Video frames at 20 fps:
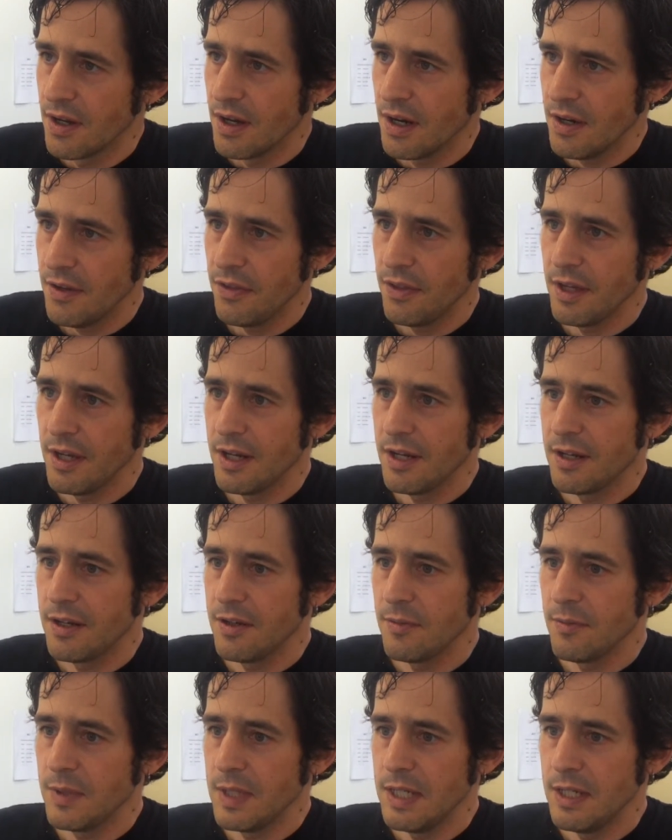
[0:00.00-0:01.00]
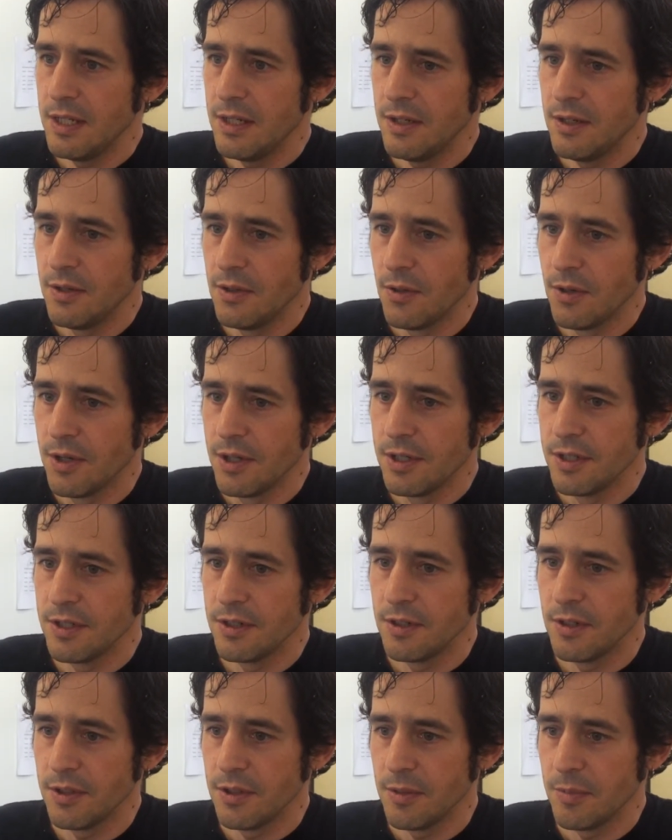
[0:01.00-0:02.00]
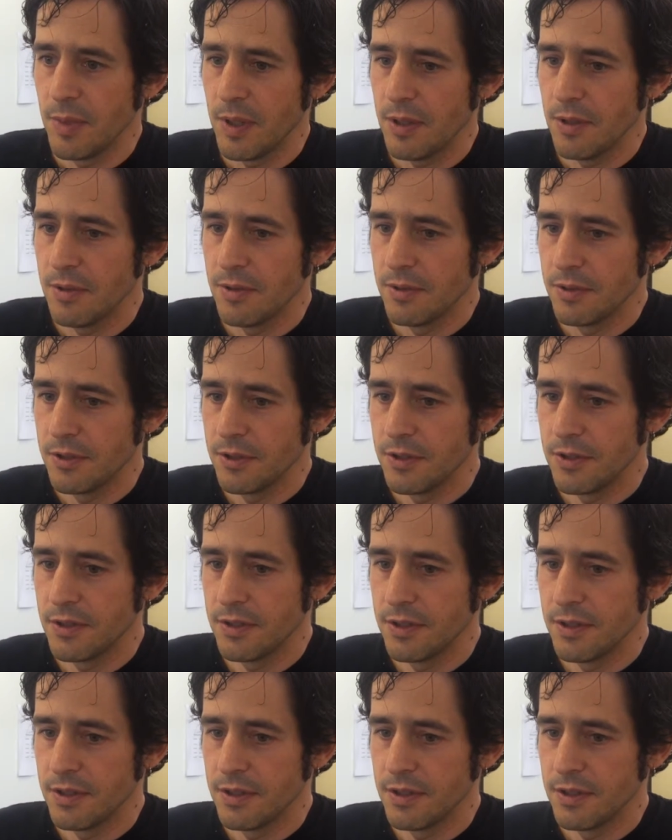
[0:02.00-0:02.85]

I think we learned a lot about